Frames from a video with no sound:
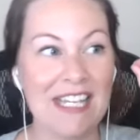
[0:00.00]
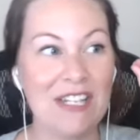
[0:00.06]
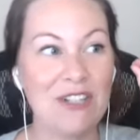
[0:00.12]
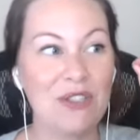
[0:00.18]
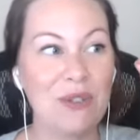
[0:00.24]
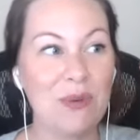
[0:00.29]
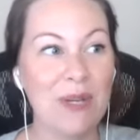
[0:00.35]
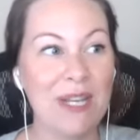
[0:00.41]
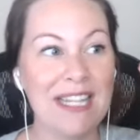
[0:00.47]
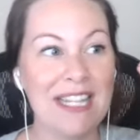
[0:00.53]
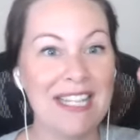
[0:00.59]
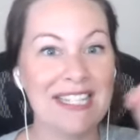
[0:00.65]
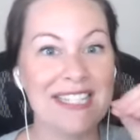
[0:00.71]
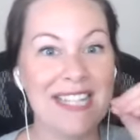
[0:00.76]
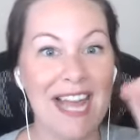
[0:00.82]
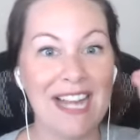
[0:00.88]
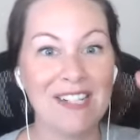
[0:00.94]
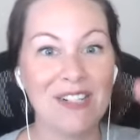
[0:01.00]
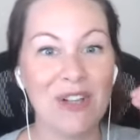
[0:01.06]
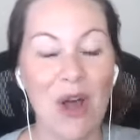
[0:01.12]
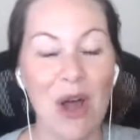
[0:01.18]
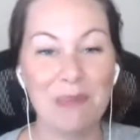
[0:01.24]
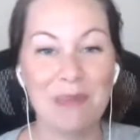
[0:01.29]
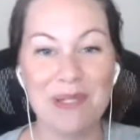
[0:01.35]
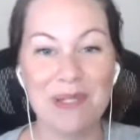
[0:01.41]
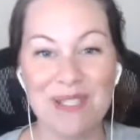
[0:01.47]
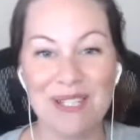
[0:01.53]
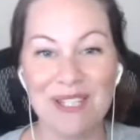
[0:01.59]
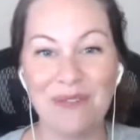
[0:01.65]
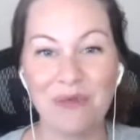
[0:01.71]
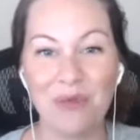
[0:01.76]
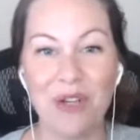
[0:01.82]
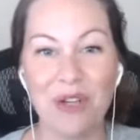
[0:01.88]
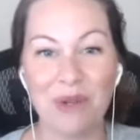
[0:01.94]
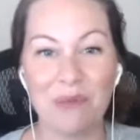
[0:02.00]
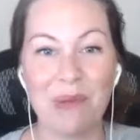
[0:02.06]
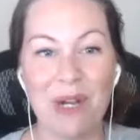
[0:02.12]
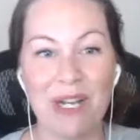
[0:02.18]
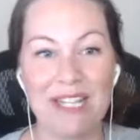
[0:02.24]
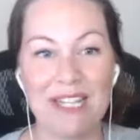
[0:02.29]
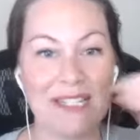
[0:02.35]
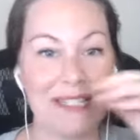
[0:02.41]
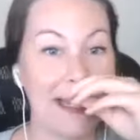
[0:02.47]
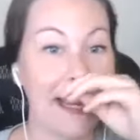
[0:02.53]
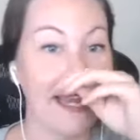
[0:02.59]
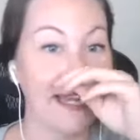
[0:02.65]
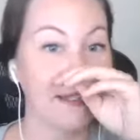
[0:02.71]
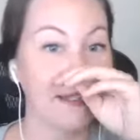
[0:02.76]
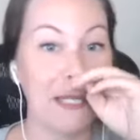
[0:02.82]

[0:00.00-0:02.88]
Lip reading: doing the exact opposite of what your body is saying.